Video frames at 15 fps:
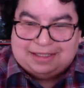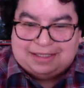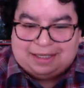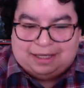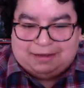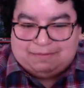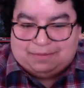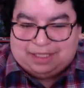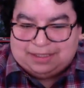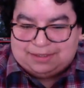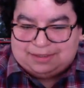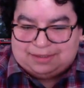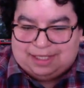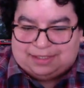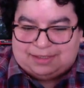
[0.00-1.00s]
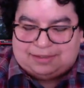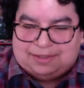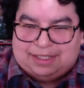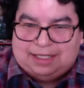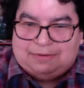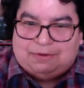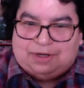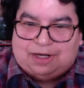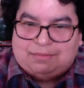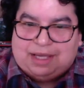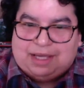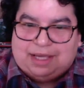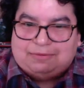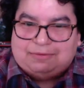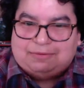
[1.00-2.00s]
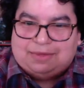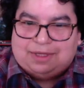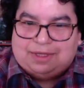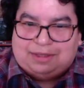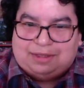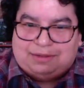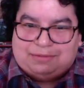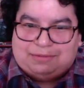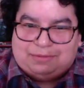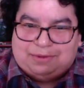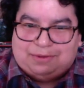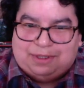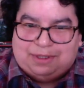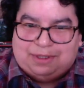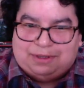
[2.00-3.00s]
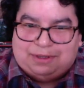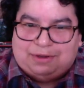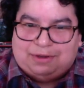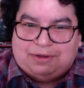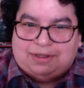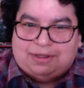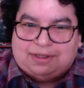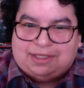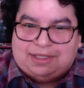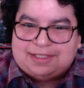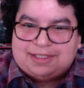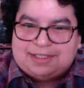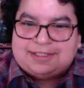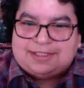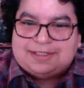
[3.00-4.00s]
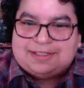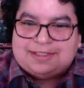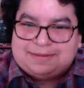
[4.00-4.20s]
And so that's really where I'm at with all of this.